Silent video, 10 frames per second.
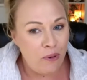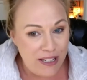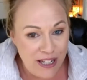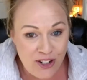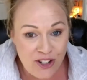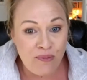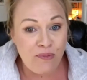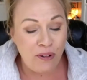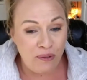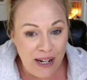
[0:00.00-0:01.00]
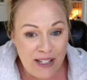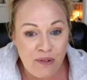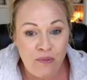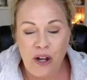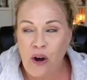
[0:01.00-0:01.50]
we teach them, we raise
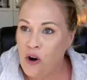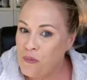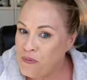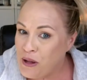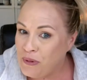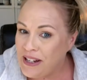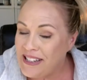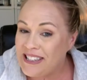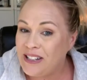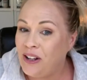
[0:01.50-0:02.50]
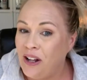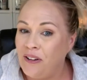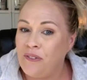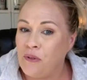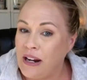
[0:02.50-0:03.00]
them, we hope that we instill
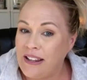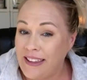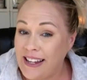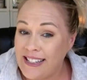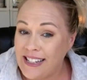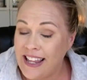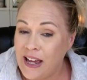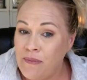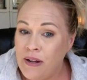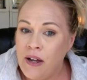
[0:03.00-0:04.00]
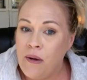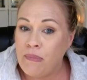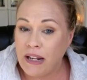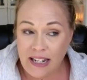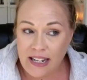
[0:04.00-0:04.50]
all of the right things in them.
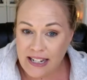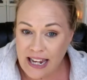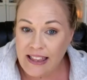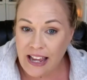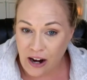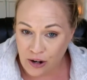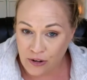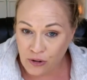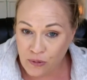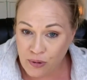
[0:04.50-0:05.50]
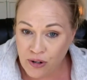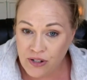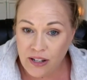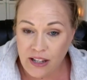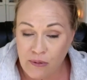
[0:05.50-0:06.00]
But at the end of the day, they are their own
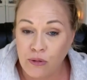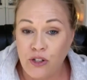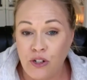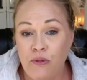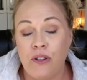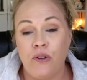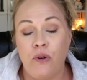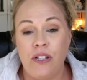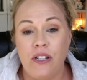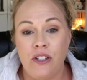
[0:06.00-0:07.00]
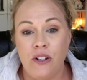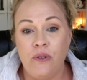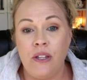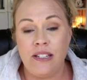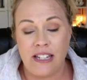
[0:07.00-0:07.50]
person and they will do what they're going to do.
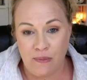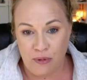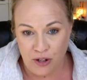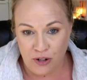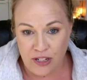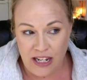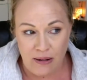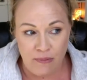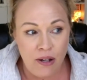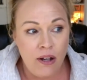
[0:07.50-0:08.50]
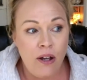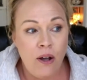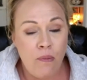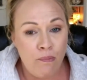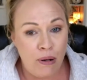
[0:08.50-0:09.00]
The same with your team.
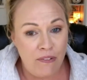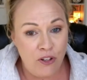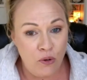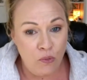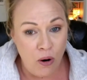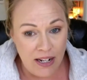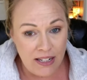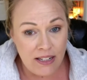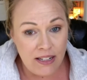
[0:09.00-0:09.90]
But if you want